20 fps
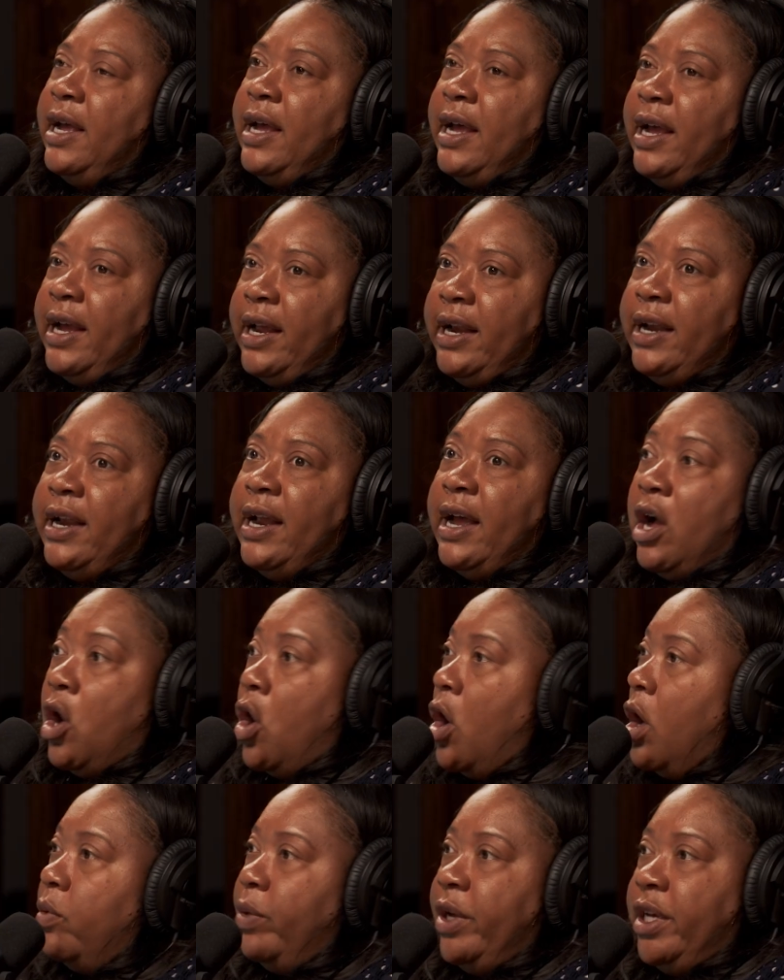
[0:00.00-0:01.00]
And
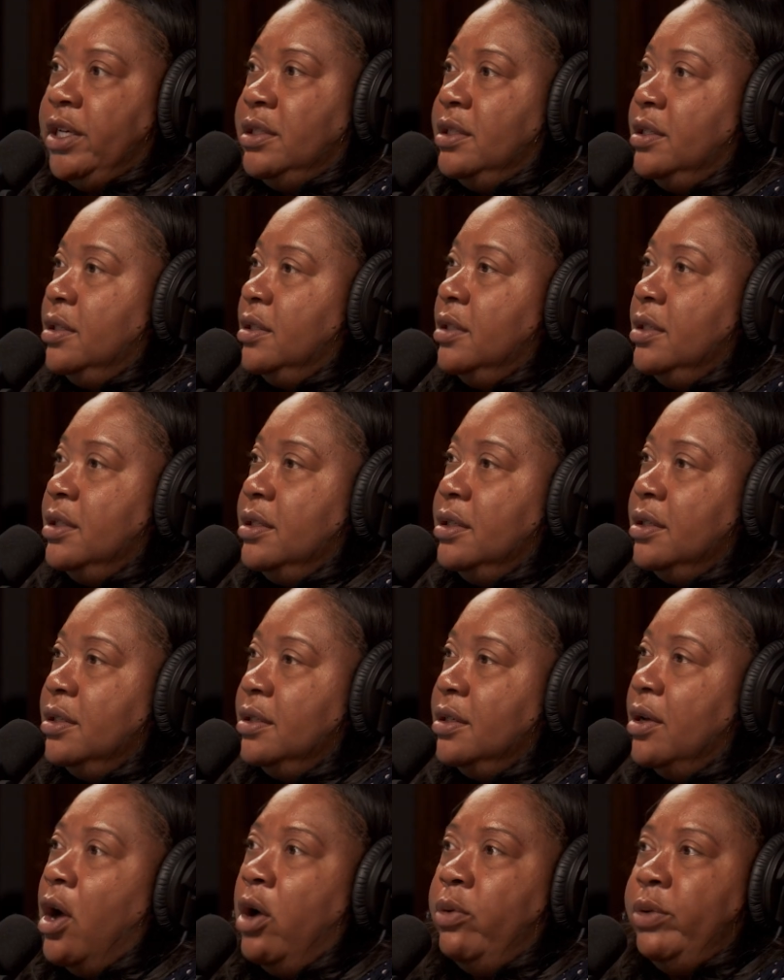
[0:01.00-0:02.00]
always.
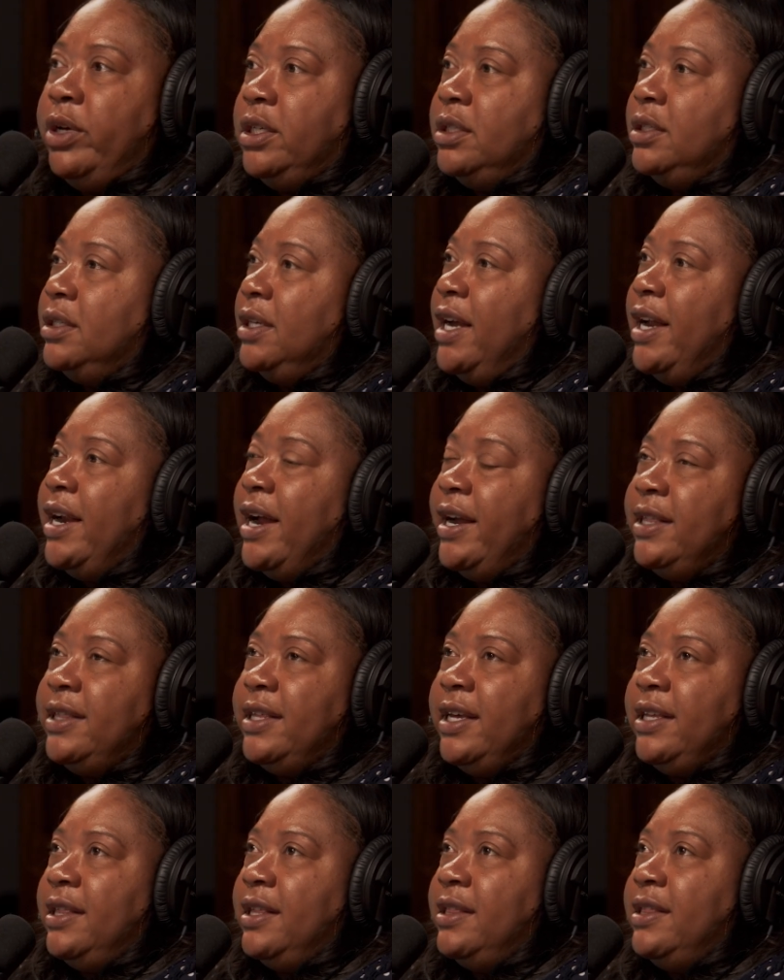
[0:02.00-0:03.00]
And I
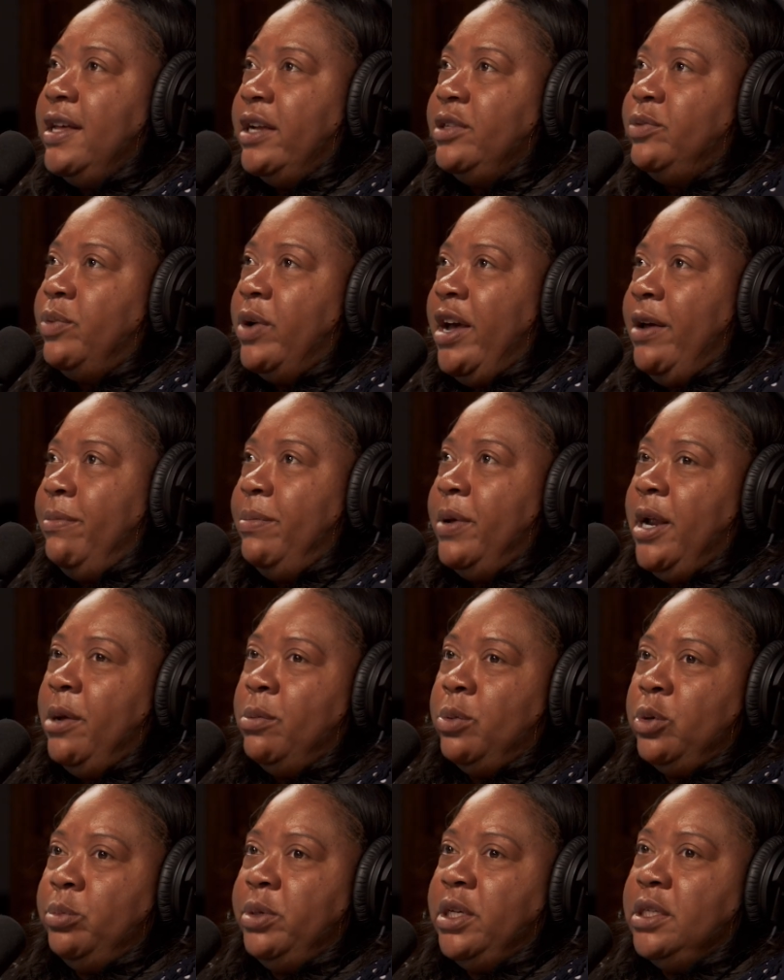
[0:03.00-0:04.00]
think that that's why I've been
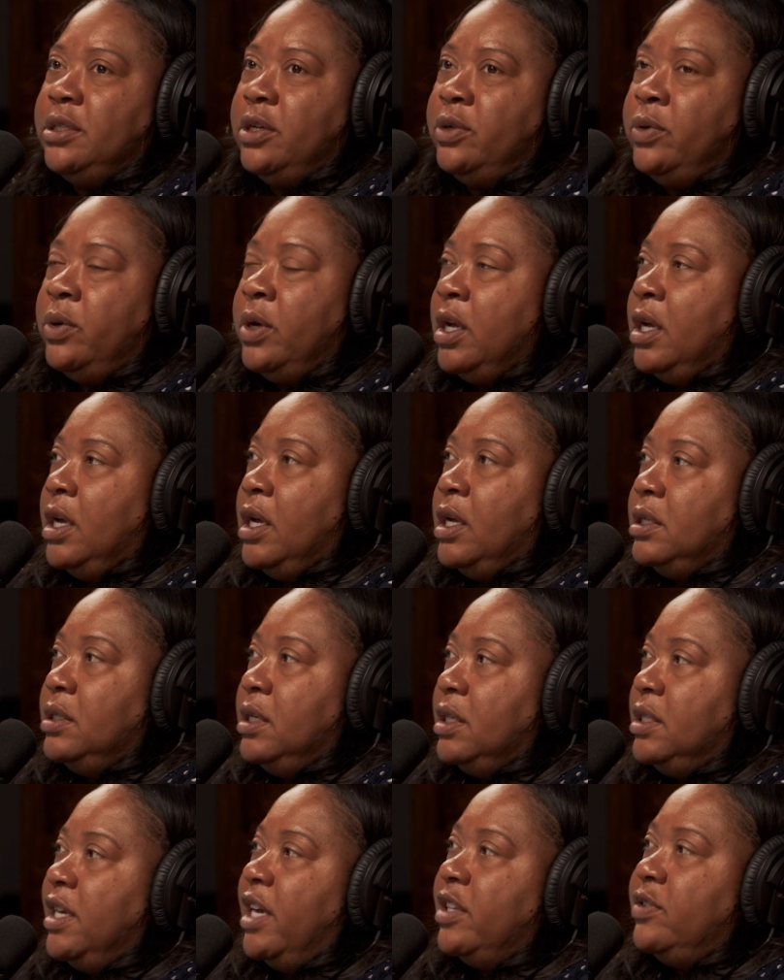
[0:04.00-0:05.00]
able to be so
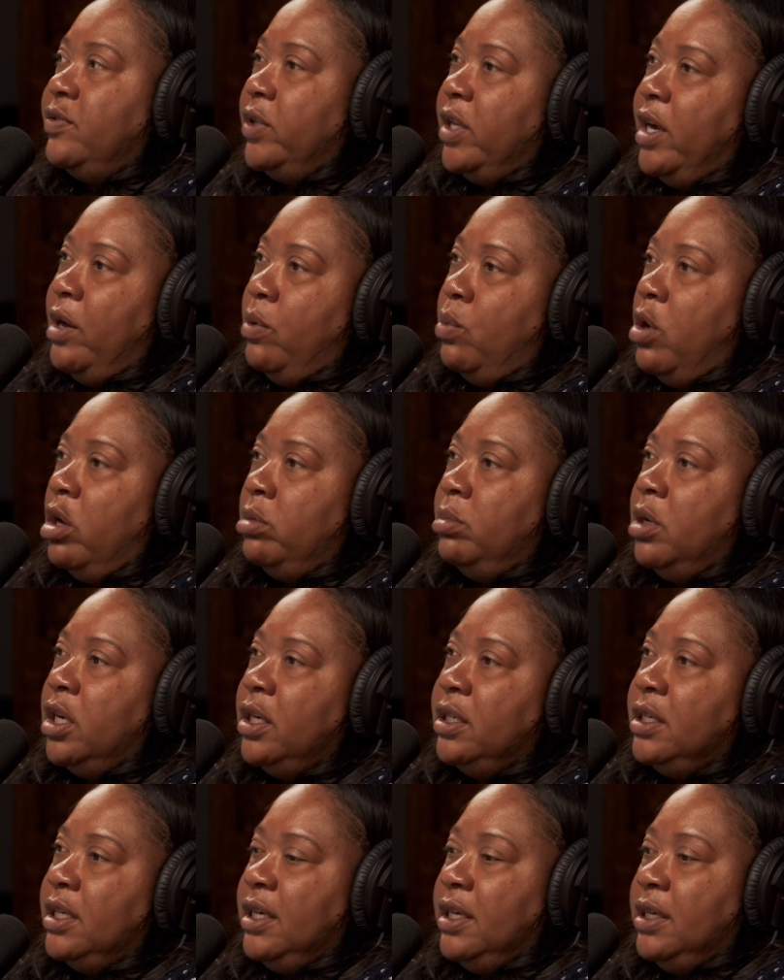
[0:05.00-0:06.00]
successful at
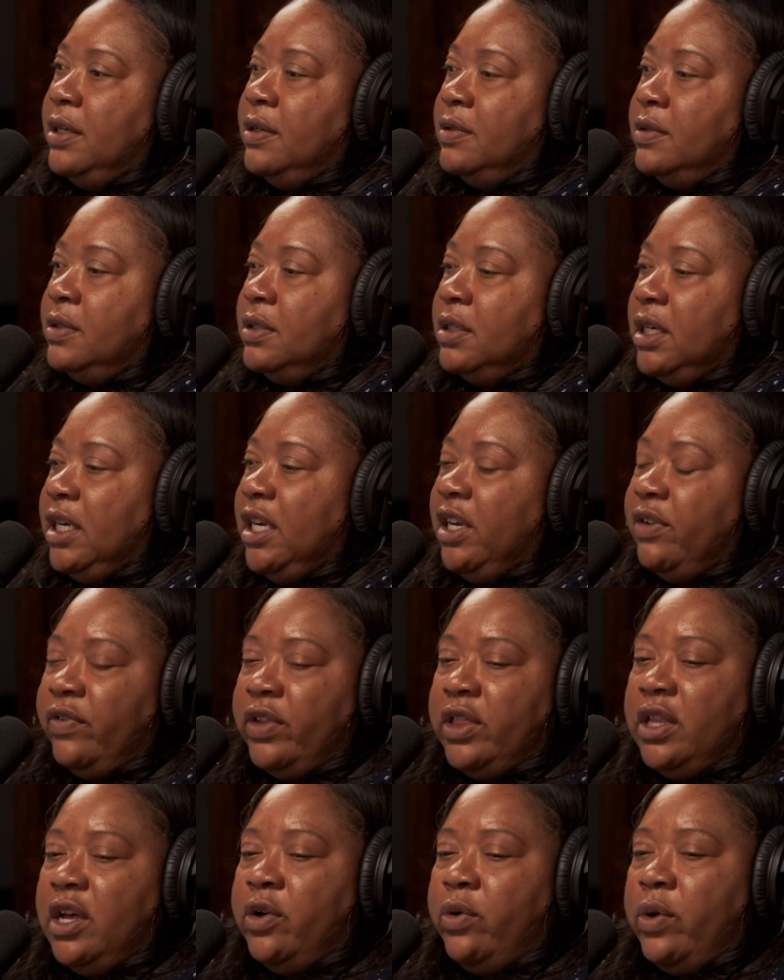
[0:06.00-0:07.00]
Walmart, is
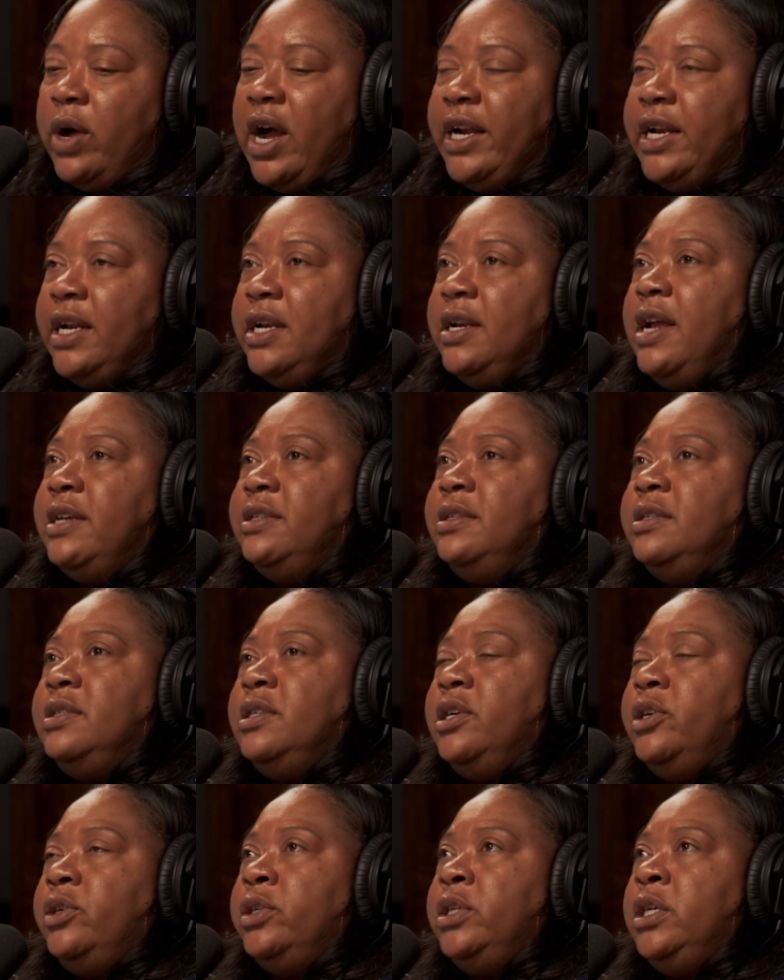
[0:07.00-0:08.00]
even though I didn't
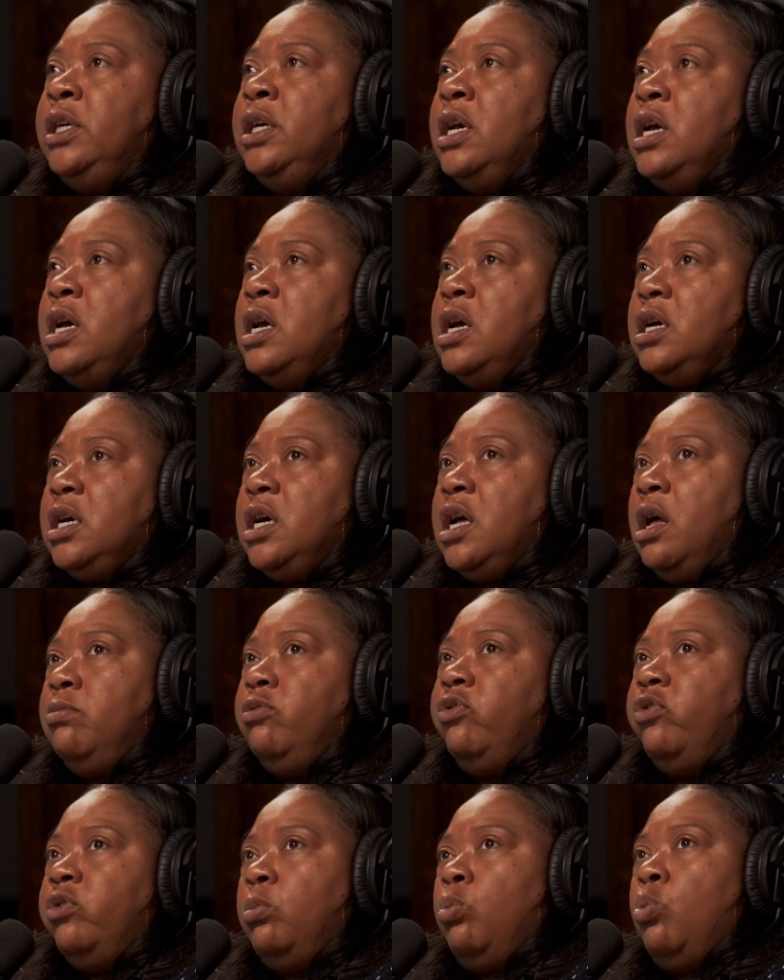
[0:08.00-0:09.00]
necessarily come
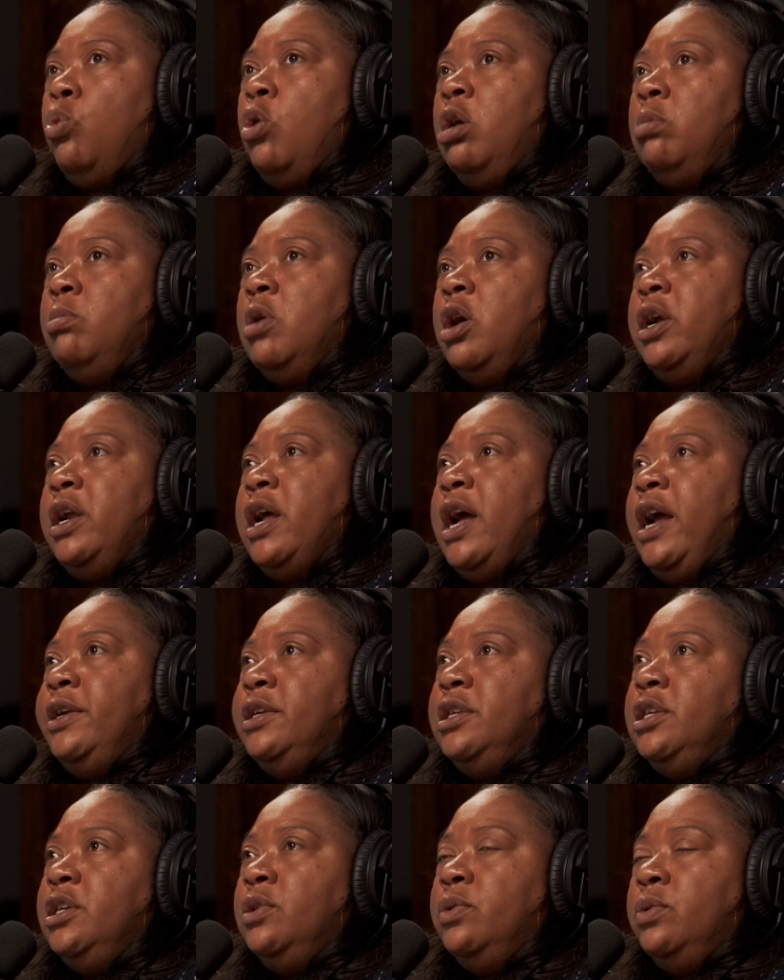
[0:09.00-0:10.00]
from Walmart, I
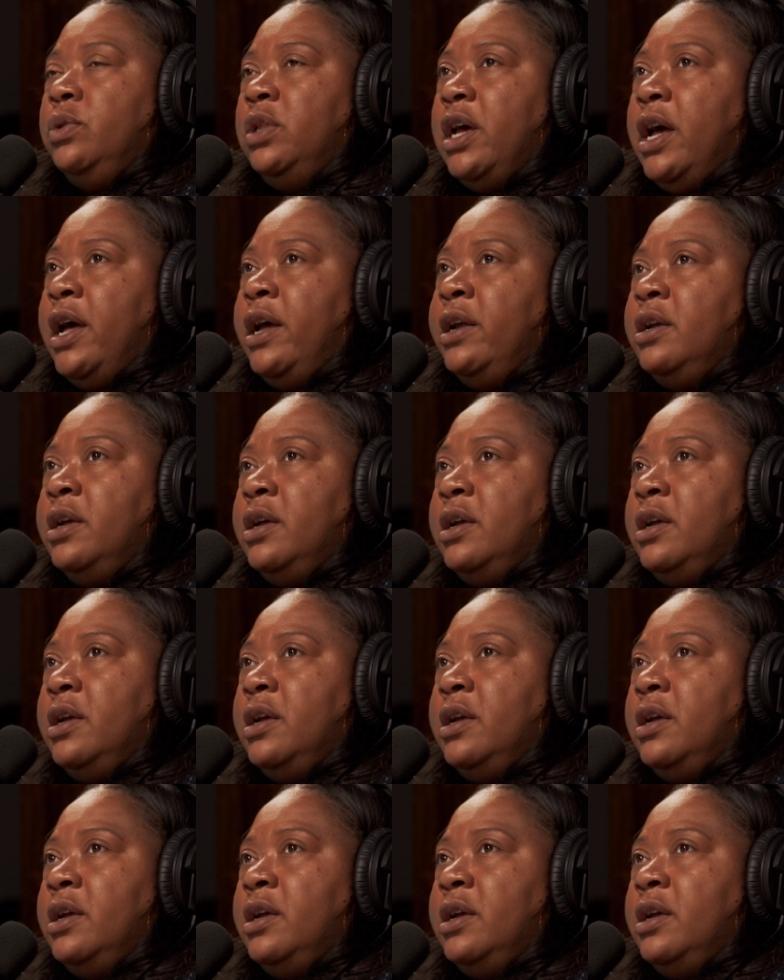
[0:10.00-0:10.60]
knew that